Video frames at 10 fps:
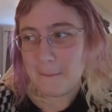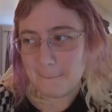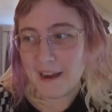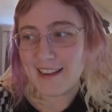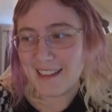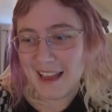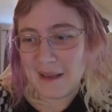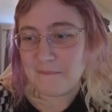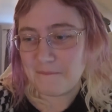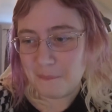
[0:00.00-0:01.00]
But yeah,
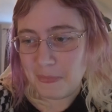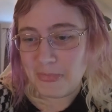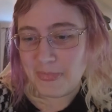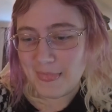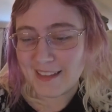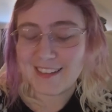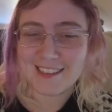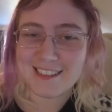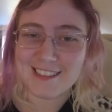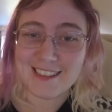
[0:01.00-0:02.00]
I
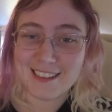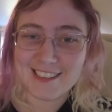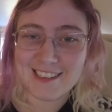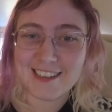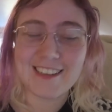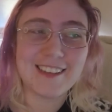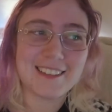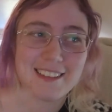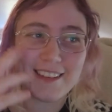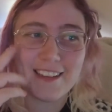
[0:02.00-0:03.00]
shouldn't say that, should I?
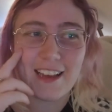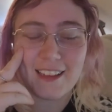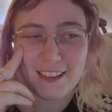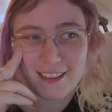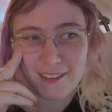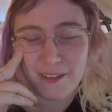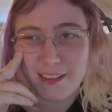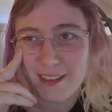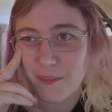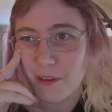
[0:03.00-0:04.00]
Because
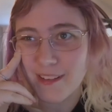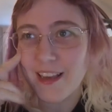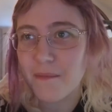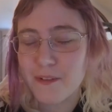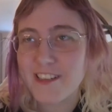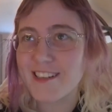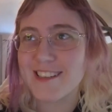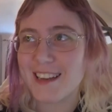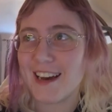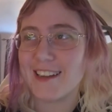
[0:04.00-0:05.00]
was it a
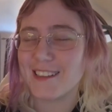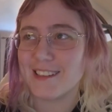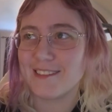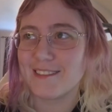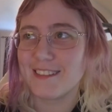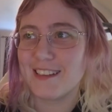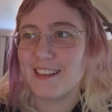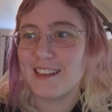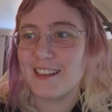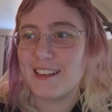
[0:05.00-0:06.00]
British cartoon?
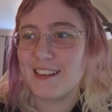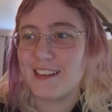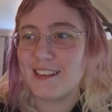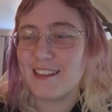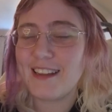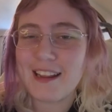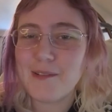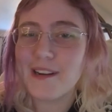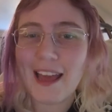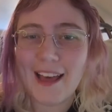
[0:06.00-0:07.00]
Did
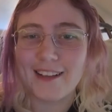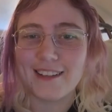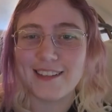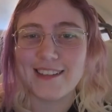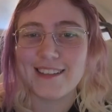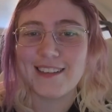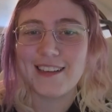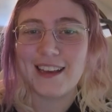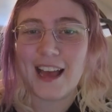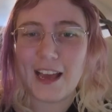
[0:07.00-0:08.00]
anyone else
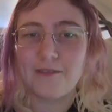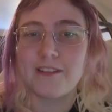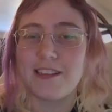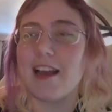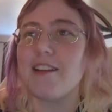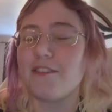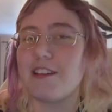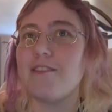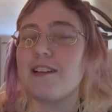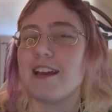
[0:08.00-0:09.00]
outside of
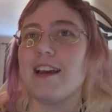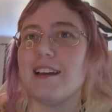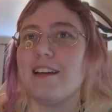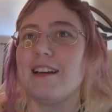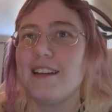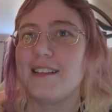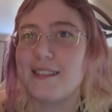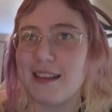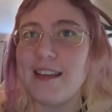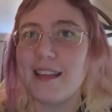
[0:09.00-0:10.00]
the UK
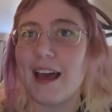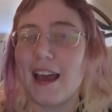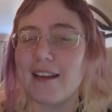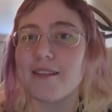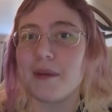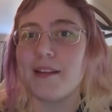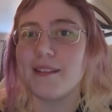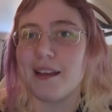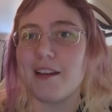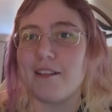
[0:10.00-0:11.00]
see that X-Men
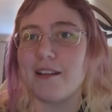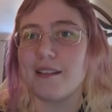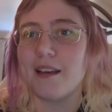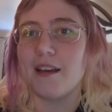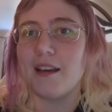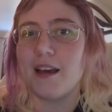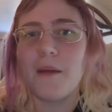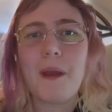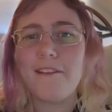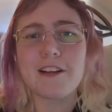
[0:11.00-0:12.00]
series?
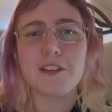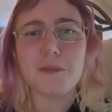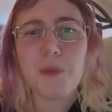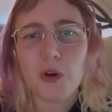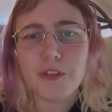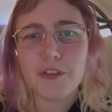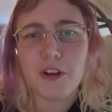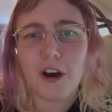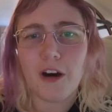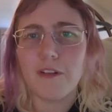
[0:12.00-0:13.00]
Americans must
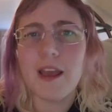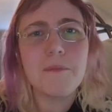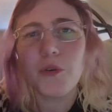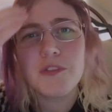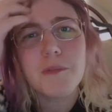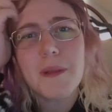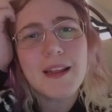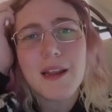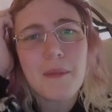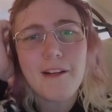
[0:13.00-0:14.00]
have. It must have been
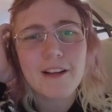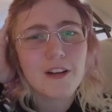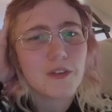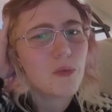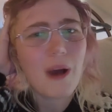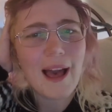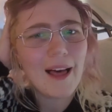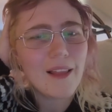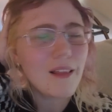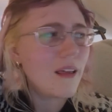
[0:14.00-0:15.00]
in America as
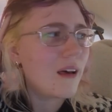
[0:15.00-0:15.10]
well.